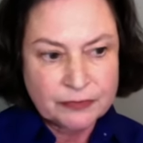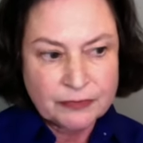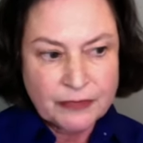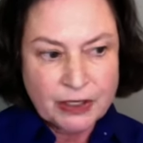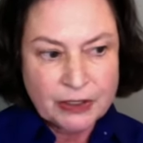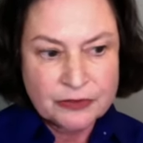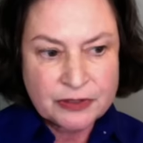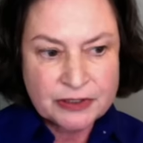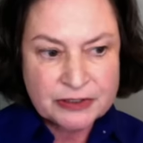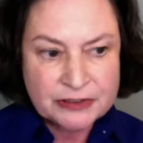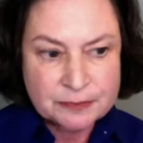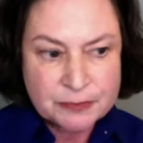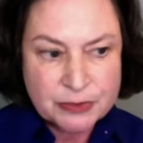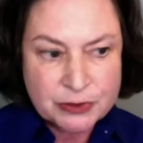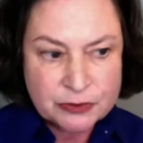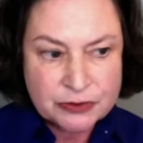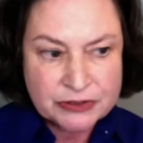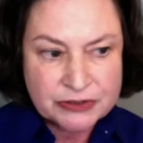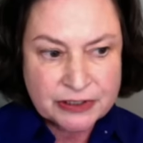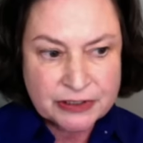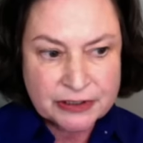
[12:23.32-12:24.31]
this
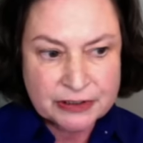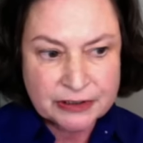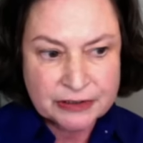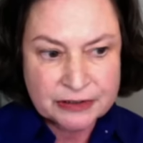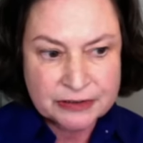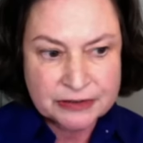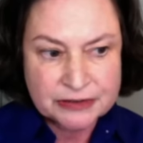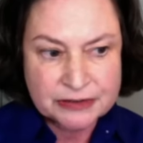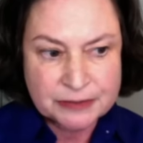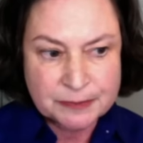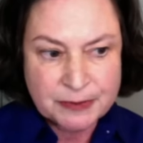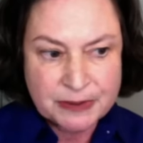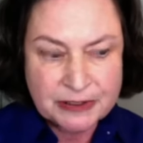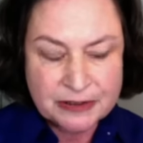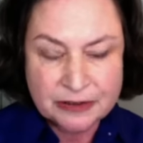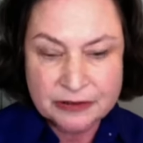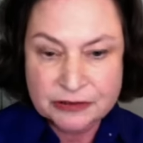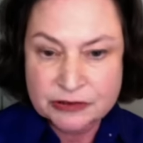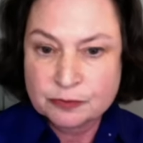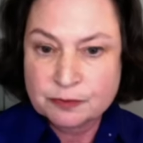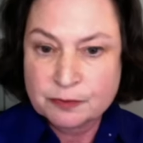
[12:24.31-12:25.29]
music is
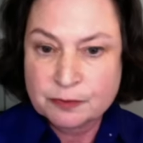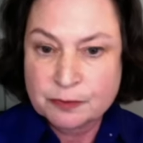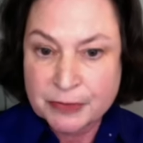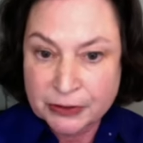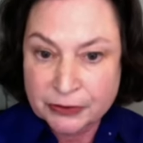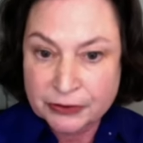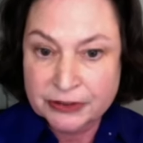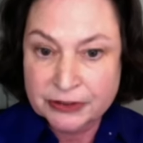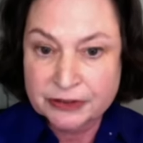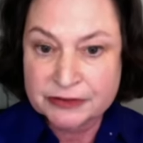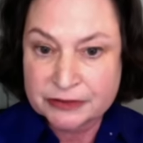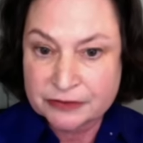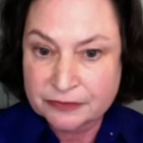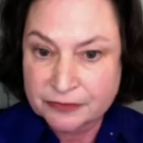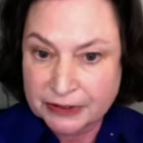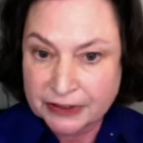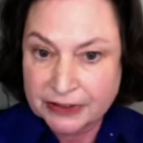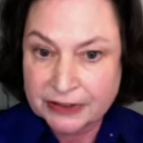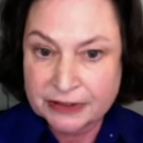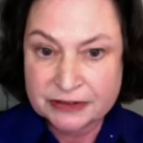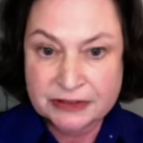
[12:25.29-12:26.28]
speaking to millions of
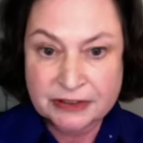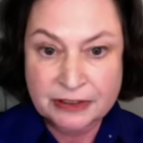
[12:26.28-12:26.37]
kids.